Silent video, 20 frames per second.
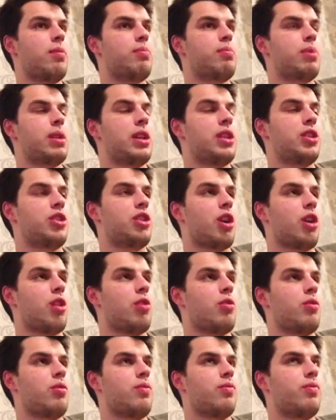Billy
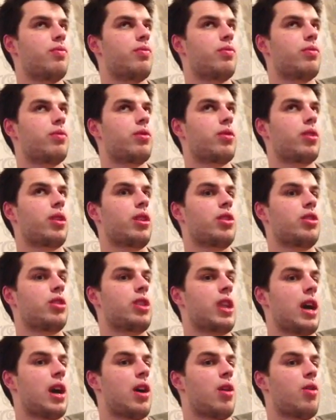Joe has
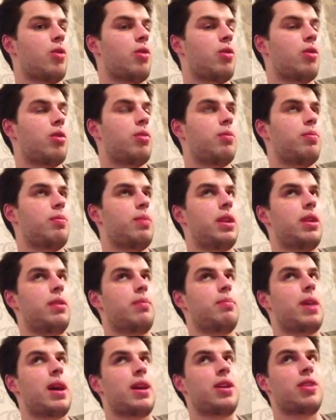now been
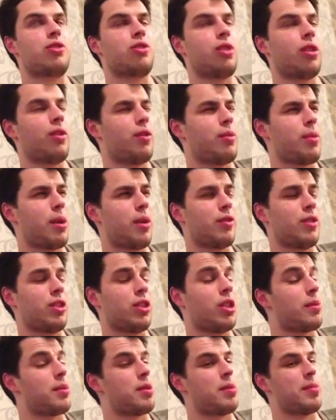mandatory for both
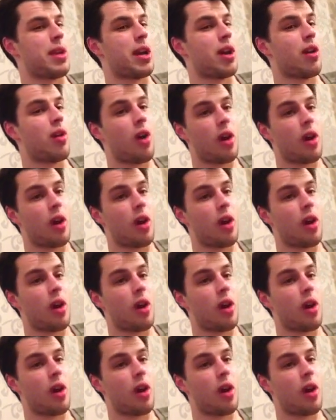the WBO,